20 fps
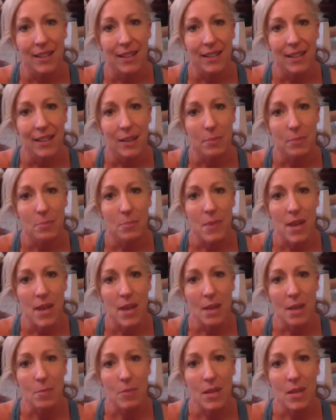
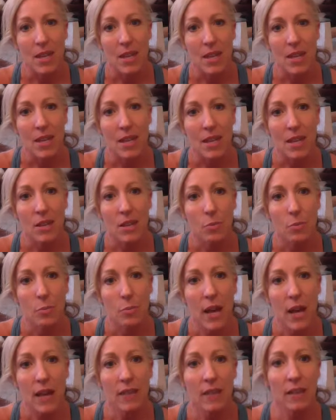Maybe you
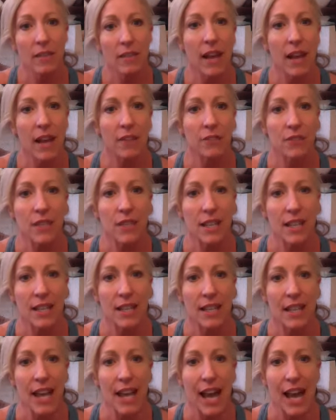bend the left knee
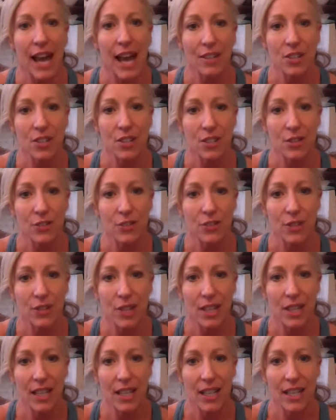and catch the
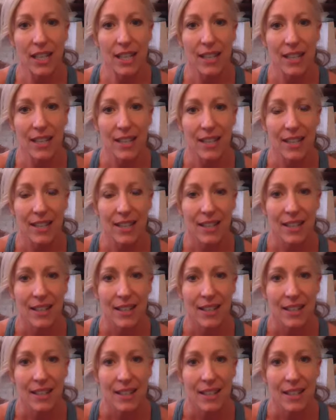foot.
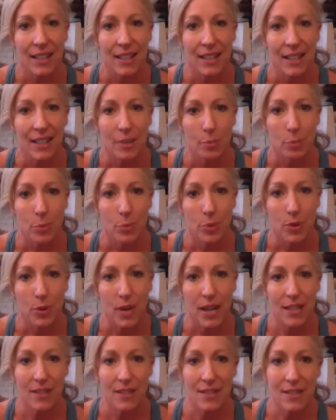
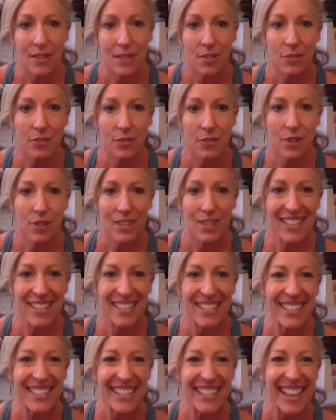Press the foot
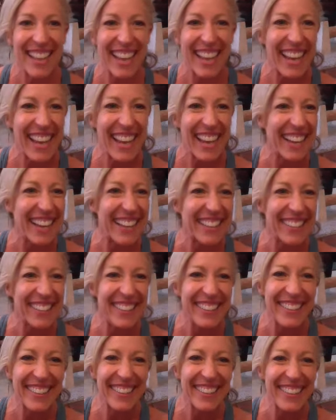into the hand.
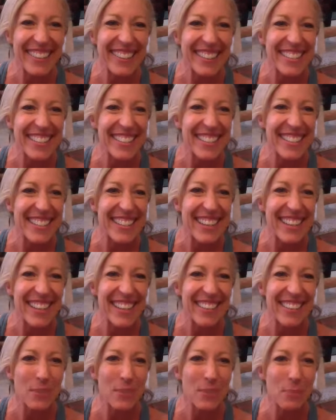You're good,
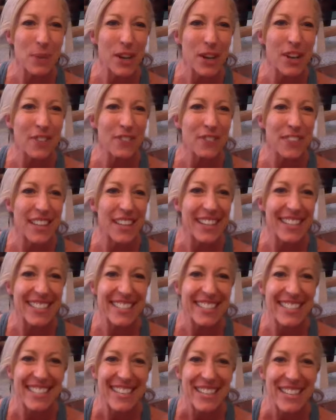Janine. We're perfect.
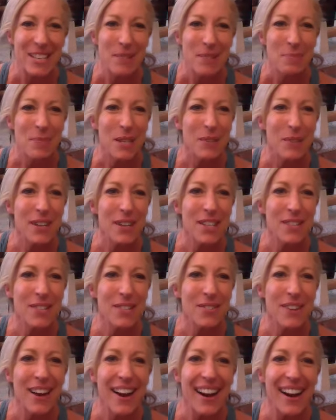Be where you
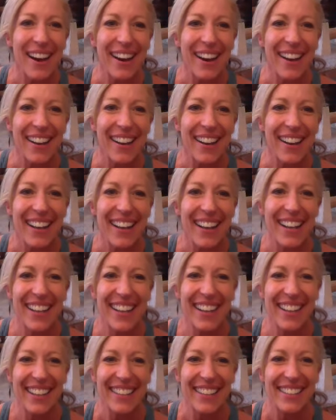are.
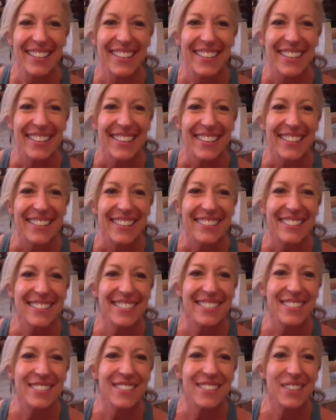
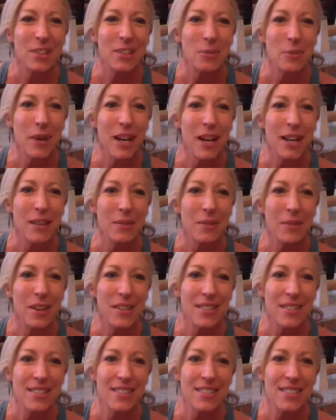Do what your body
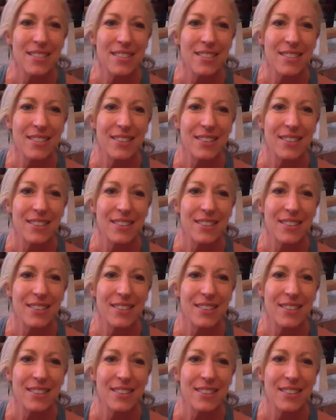wants to do.